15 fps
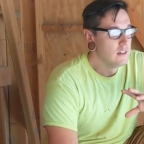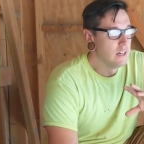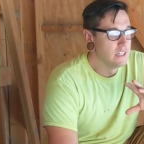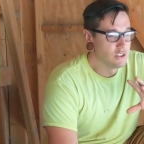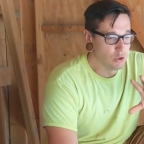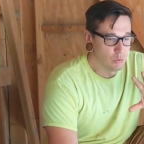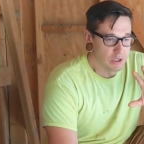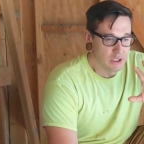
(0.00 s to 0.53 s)

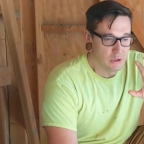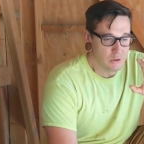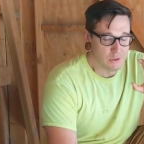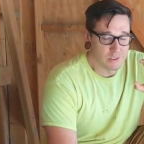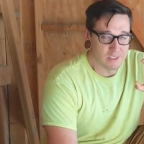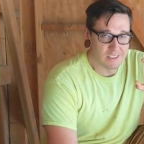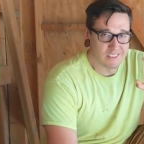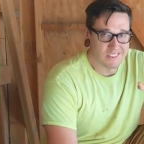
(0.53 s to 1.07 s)
and so we
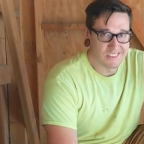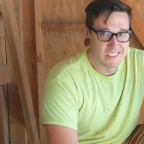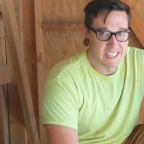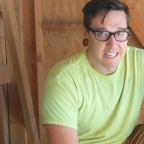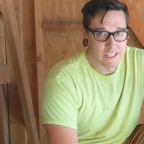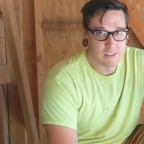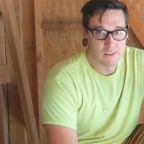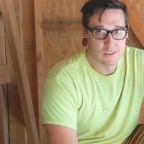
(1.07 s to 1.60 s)
used
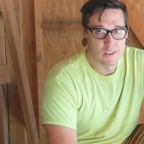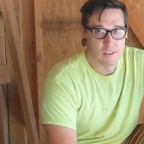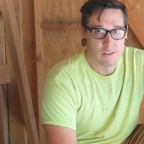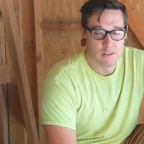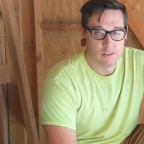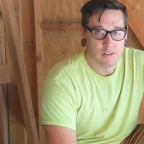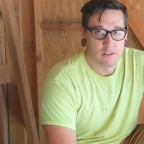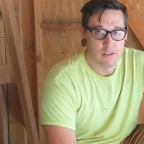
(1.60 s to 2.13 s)
six
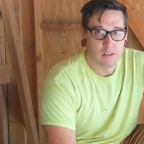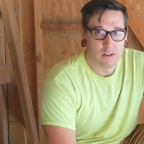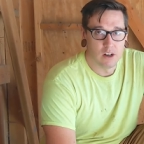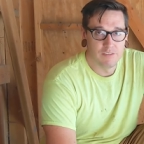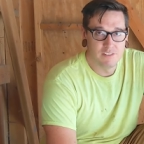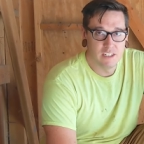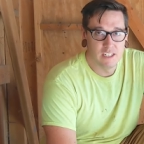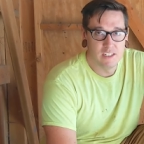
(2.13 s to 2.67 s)

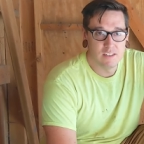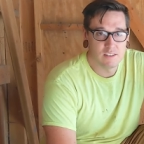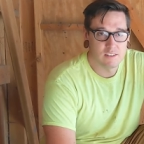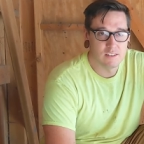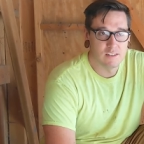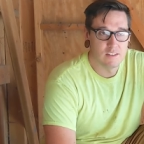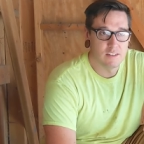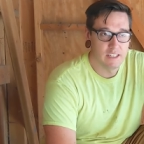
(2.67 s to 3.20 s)
of
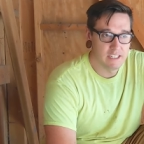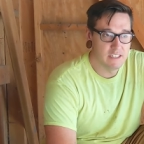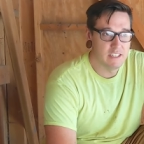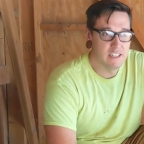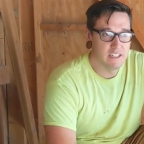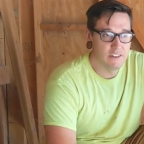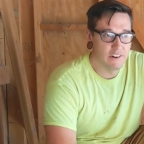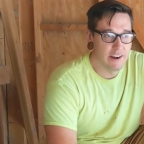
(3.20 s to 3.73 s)
these in
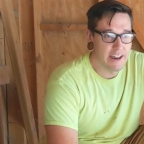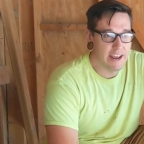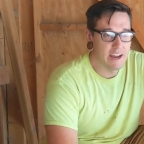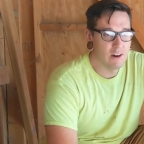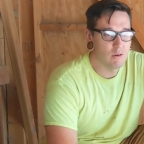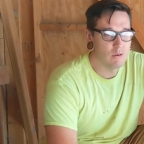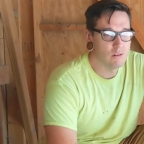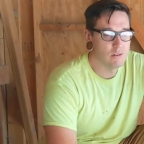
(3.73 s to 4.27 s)
here
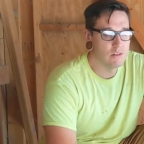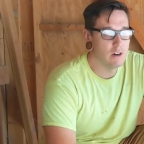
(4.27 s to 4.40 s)
now.